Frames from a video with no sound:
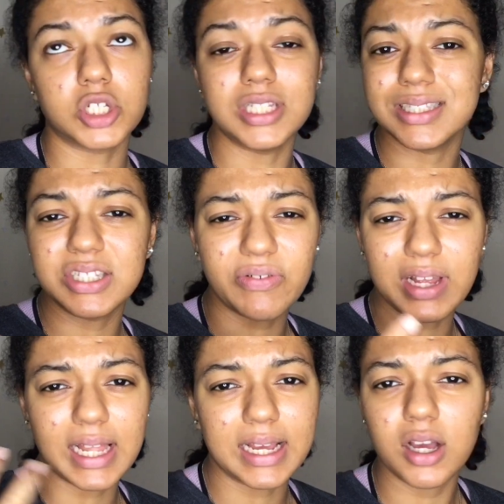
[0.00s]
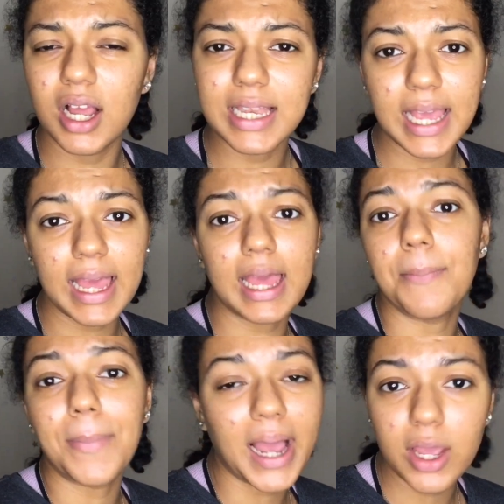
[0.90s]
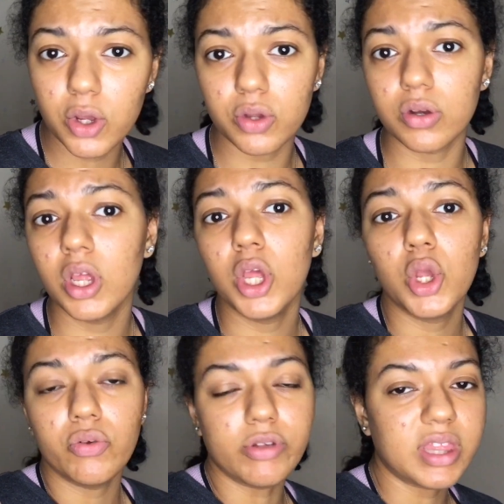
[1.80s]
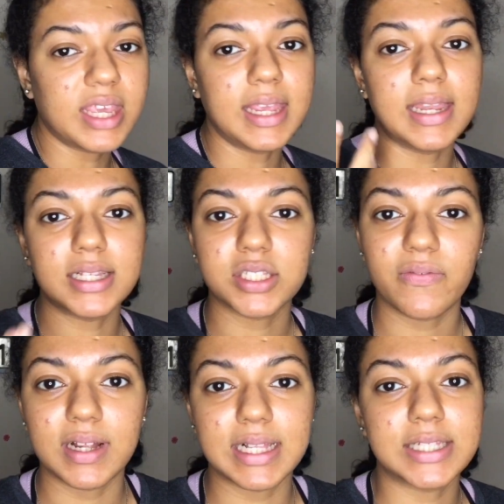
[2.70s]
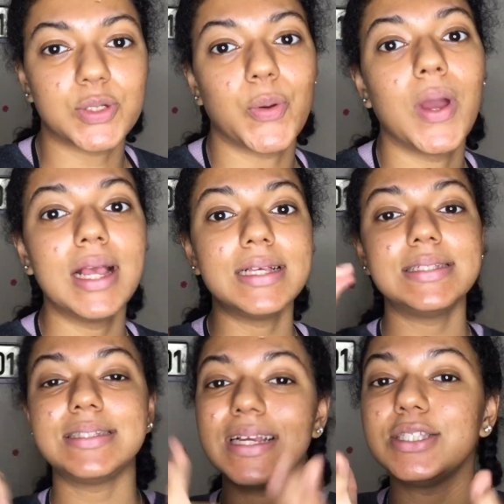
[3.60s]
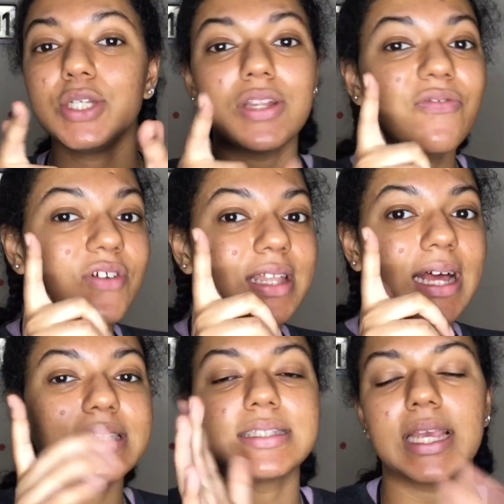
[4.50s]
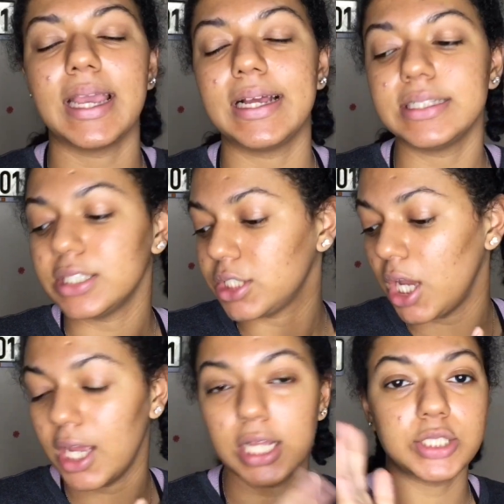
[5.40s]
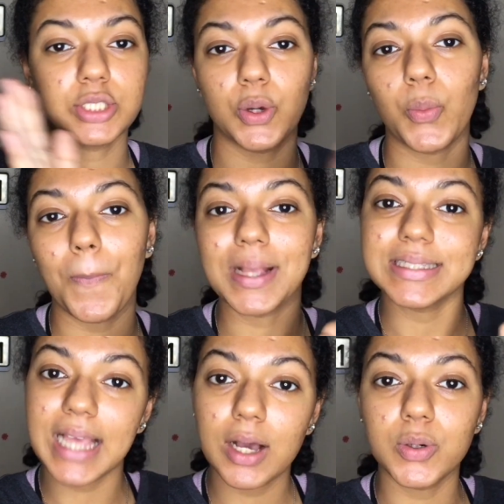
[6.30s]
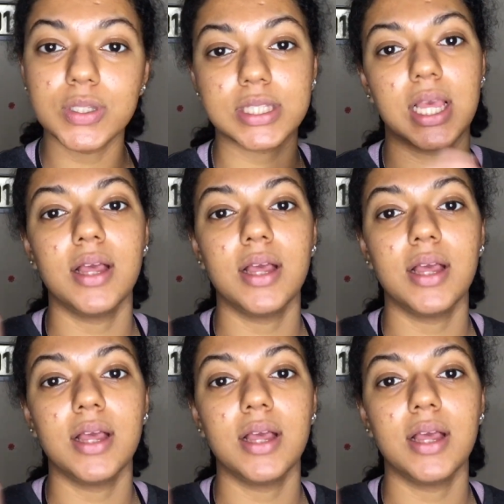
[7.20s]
considering like curly hair, my own routine and stuff like that. So stay tuned for that and don't miss out.